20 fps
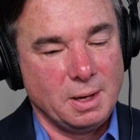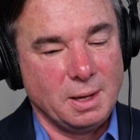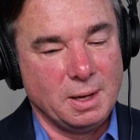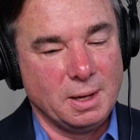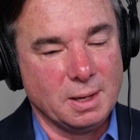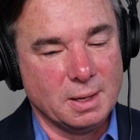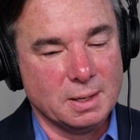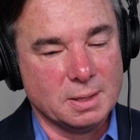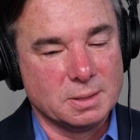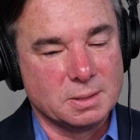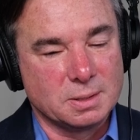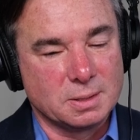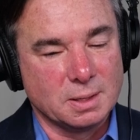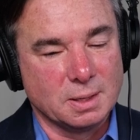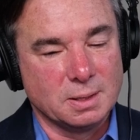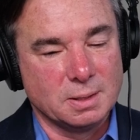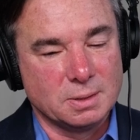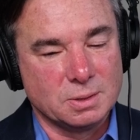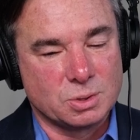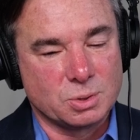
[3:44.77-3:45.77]
is
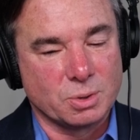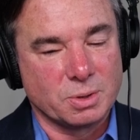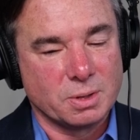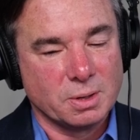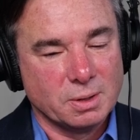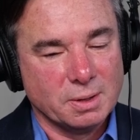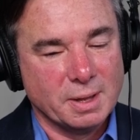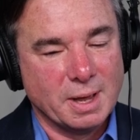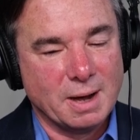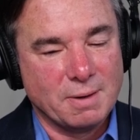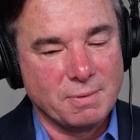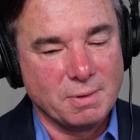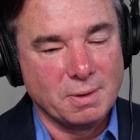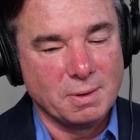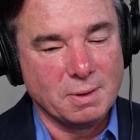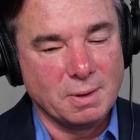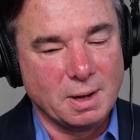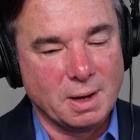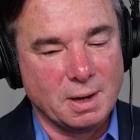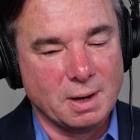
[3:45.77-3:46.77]
sort of the
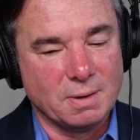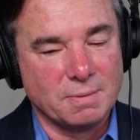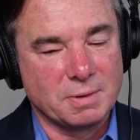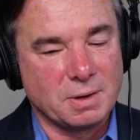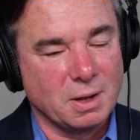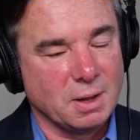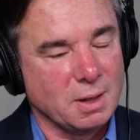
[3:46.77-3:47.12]
level of